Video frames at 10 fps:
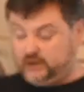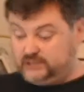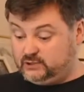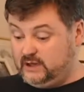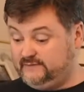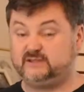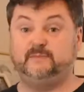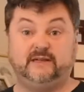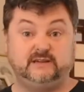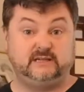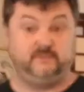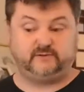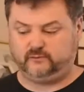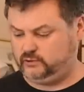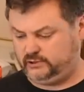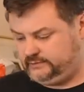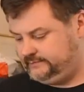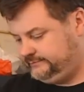I do have some other tips for you.